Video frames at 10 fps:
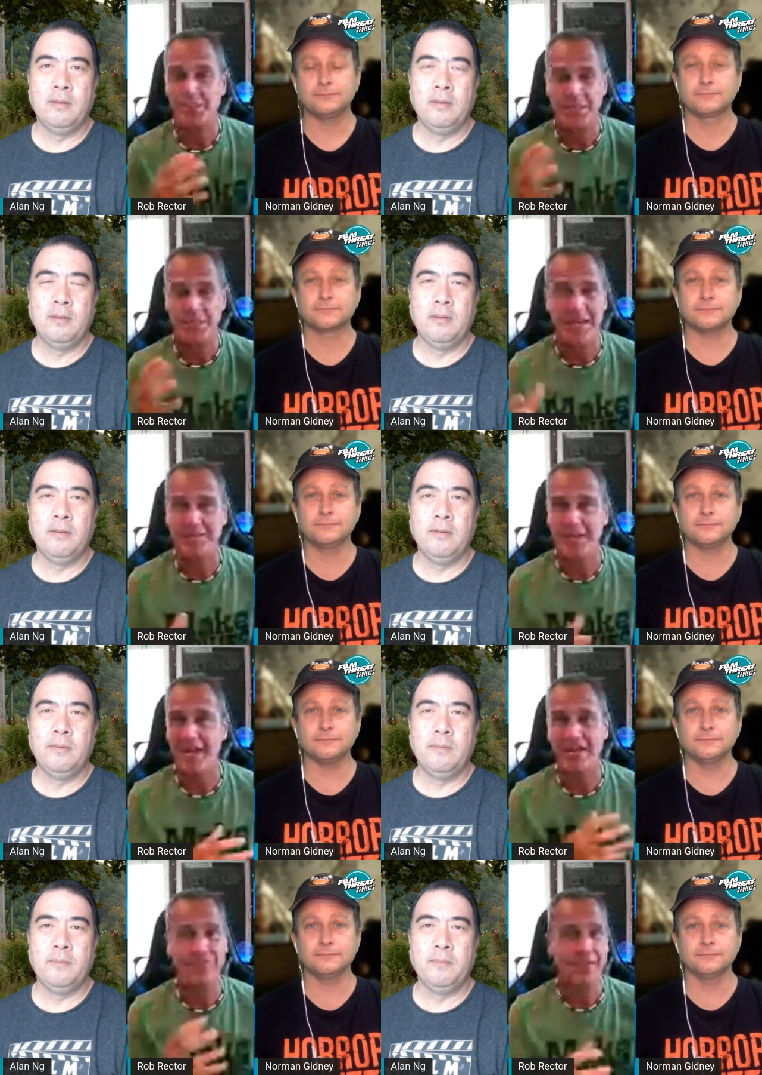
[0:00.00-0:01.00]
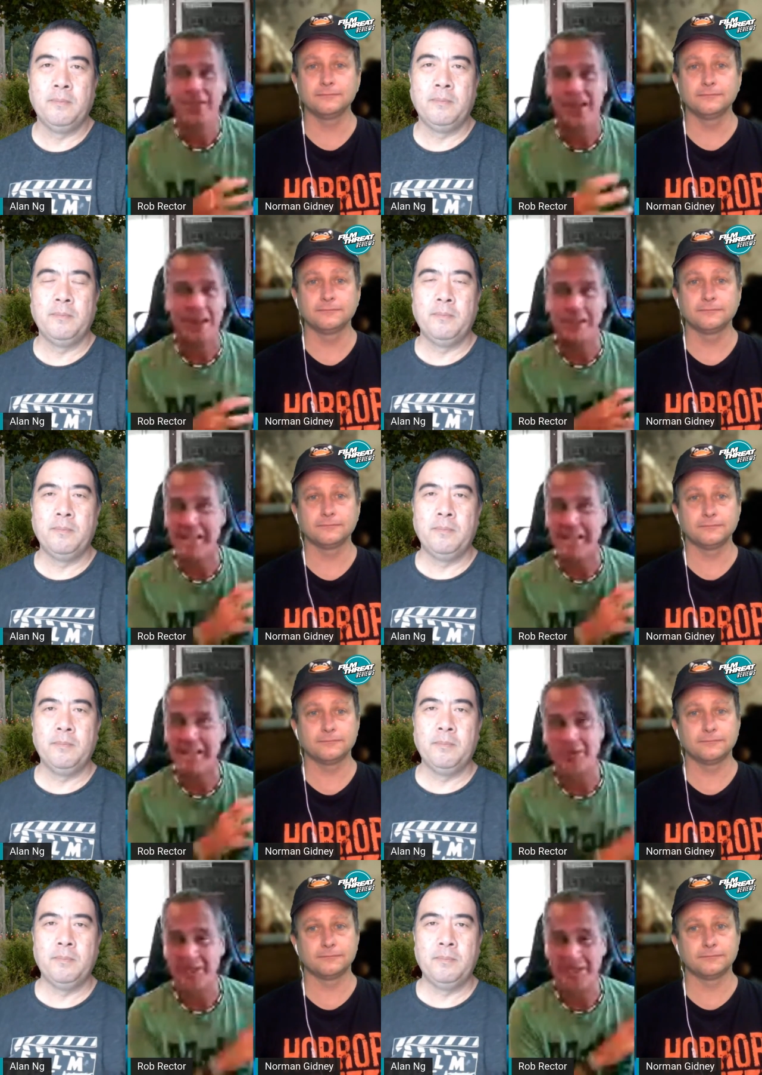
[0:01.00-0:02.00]
Speaker 1: We didn't have to have
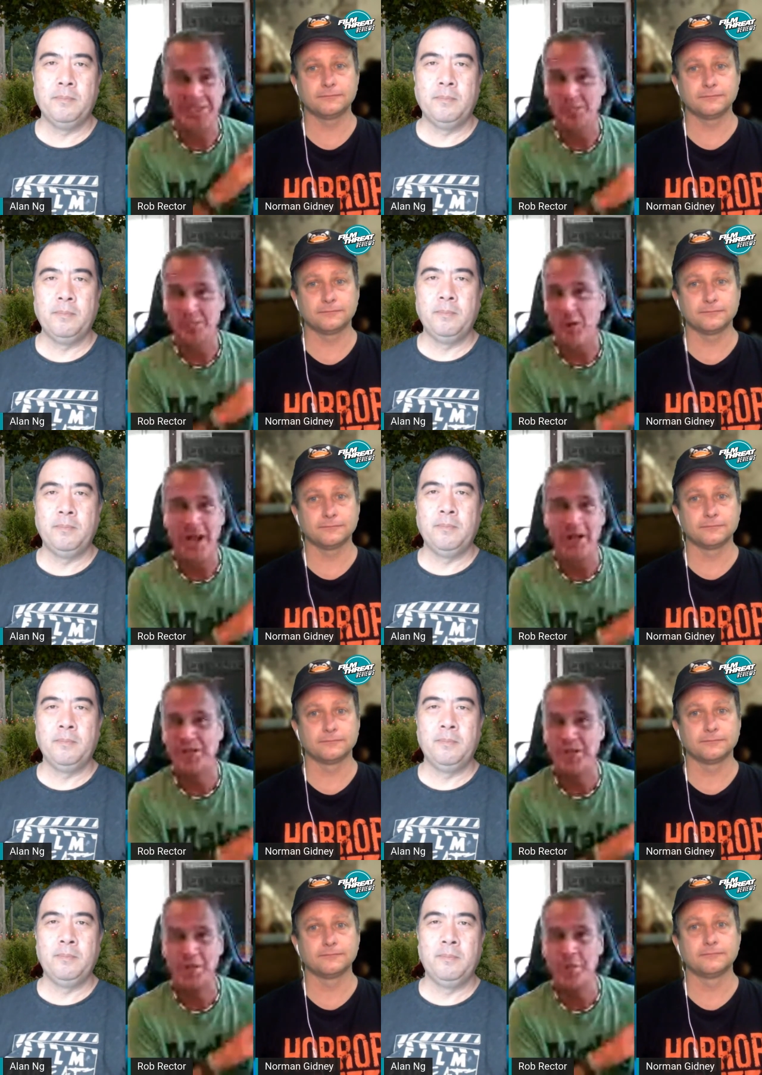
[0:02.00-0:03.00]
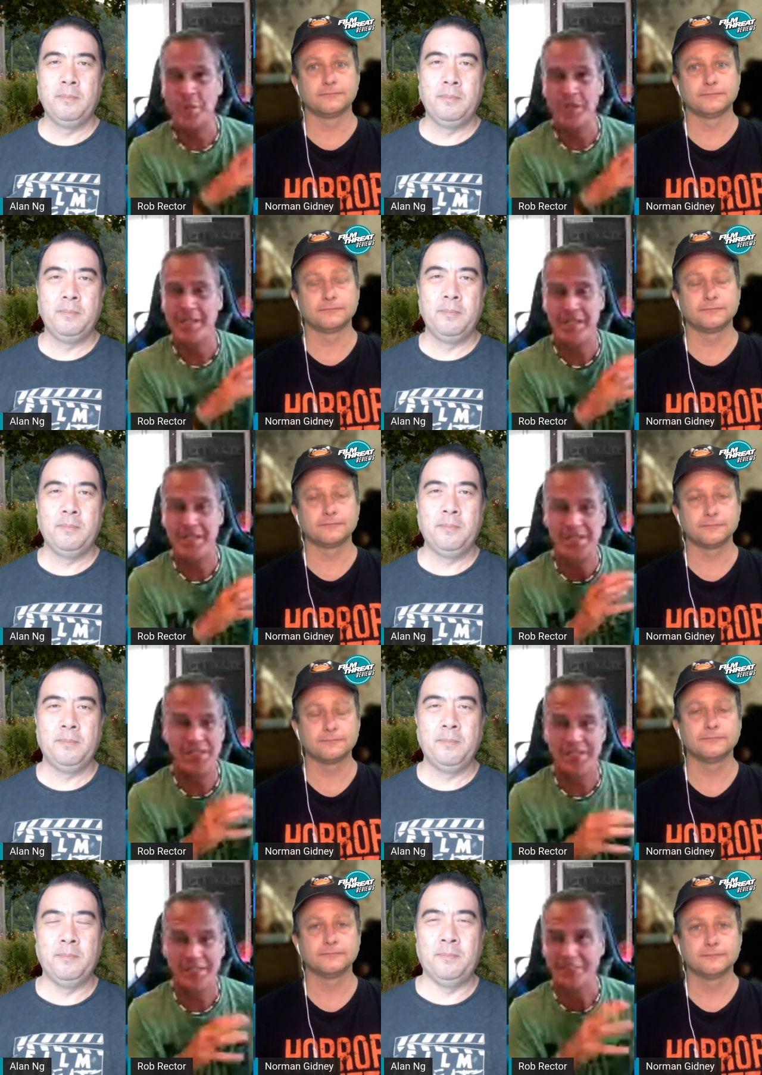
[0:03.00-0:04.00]
family gatherings prior to and
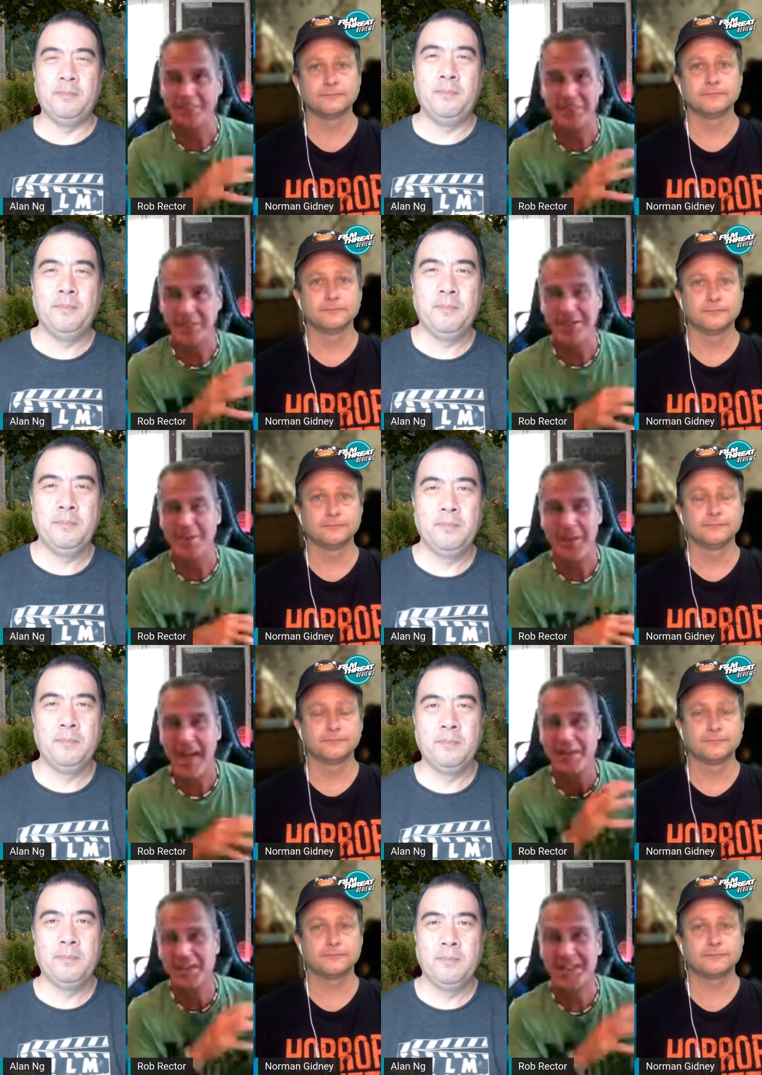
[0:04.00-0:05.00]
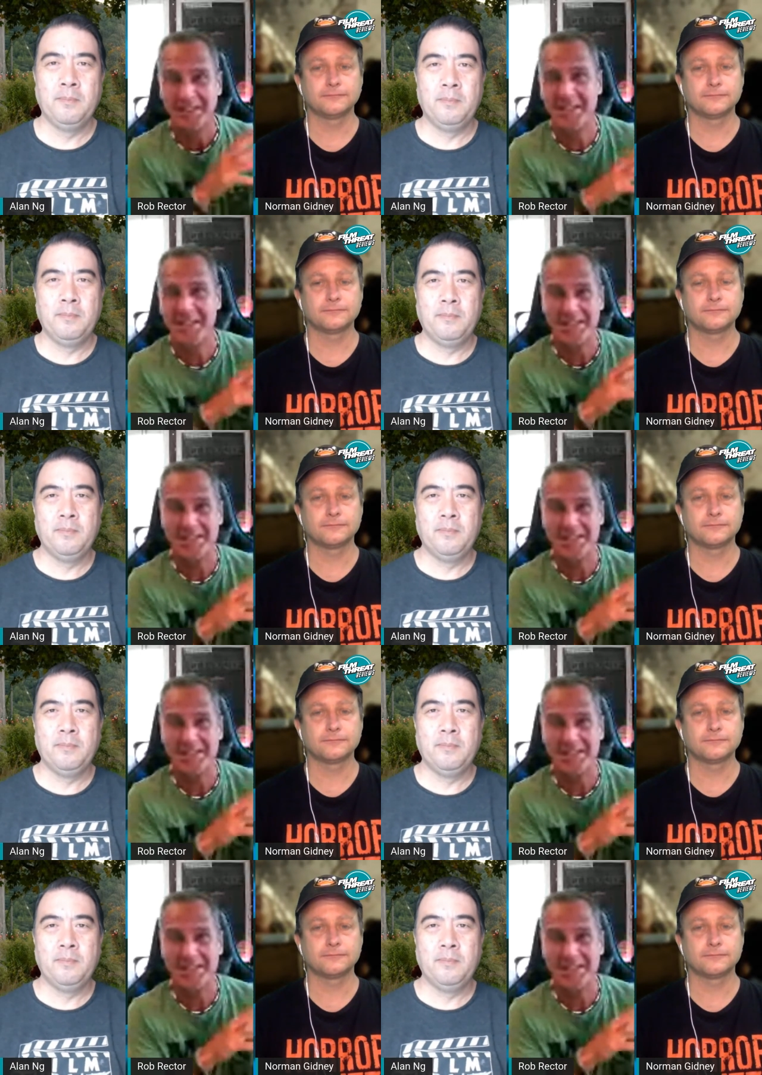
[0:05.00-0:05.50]
these mm -hmm. you know halcyon